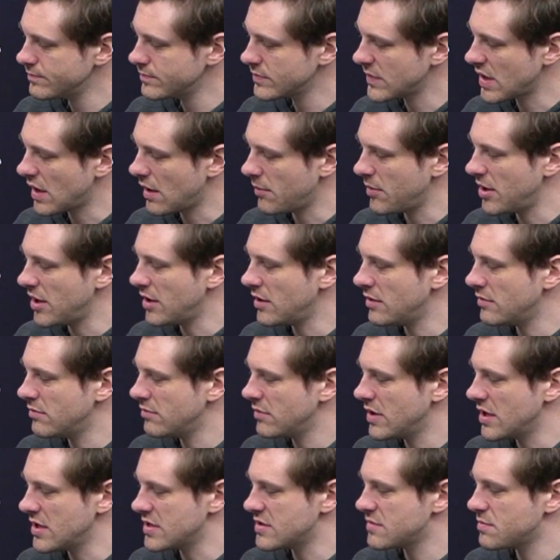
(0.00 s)
I mean,
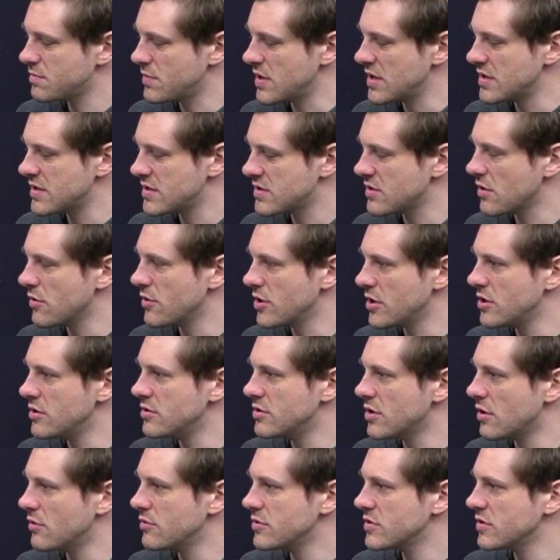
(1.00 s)
it's so that you
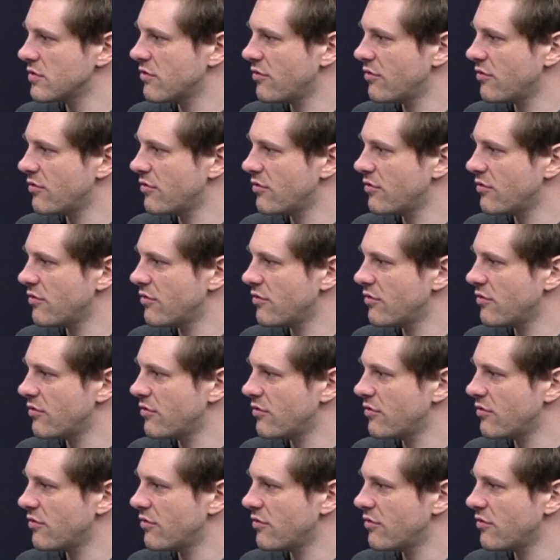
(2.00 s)
don't just